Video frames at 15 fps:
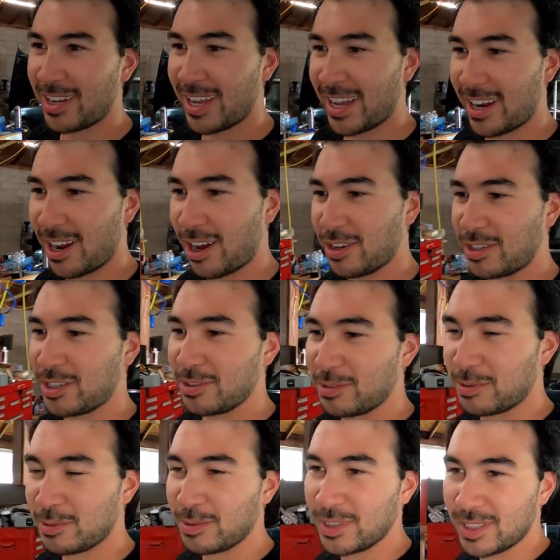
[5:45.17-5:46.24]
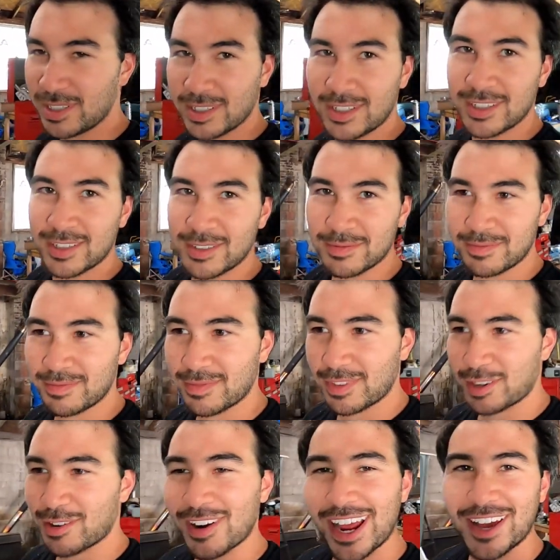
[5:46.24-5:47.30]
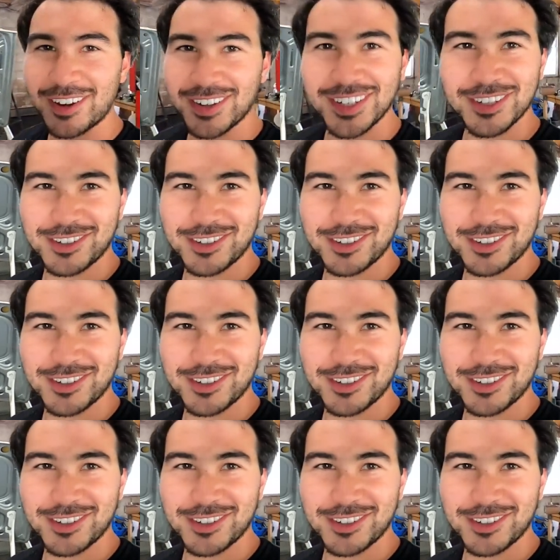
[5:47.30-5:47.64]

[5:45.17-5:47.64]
and onto the ground.